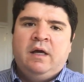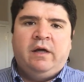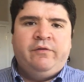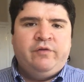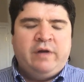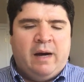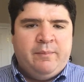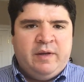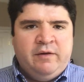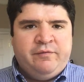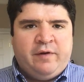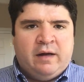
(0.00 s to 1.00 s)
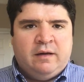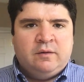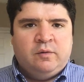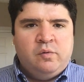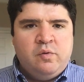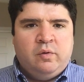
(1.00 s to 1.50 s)
If you're not being
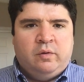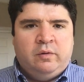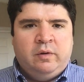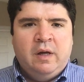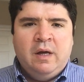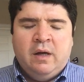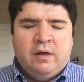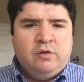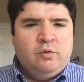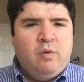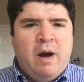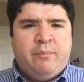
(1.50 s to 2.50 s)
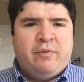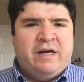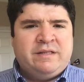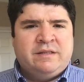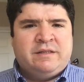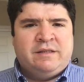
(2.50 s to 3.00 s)
found on Google, your web
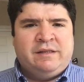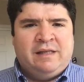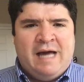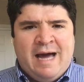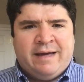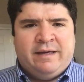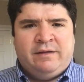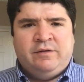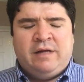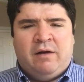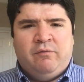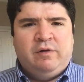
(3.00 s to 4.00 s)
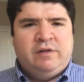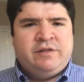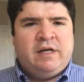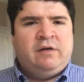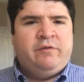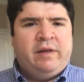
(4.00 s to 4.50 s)
presence is lacking, you're not really
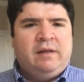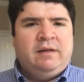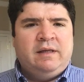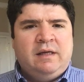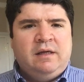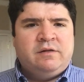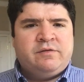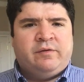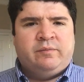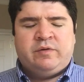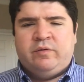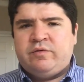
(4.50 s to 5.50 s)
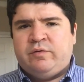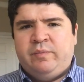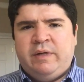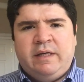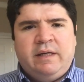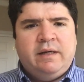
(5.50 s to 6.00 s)
generating leads from social
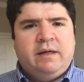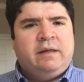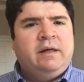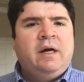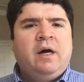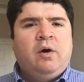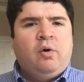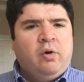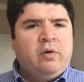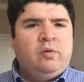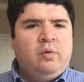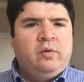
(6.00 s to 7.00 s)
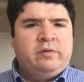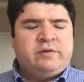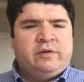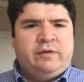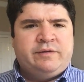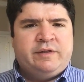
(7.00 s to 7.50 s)
media or Google
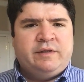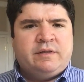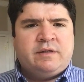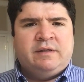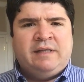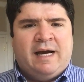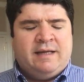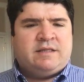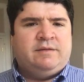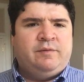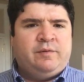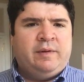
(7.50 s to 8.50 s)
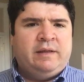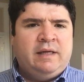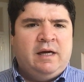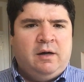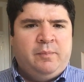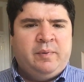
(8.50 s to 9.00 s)
searches, 973 can
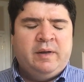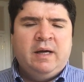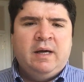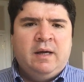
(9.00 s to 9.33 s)
help.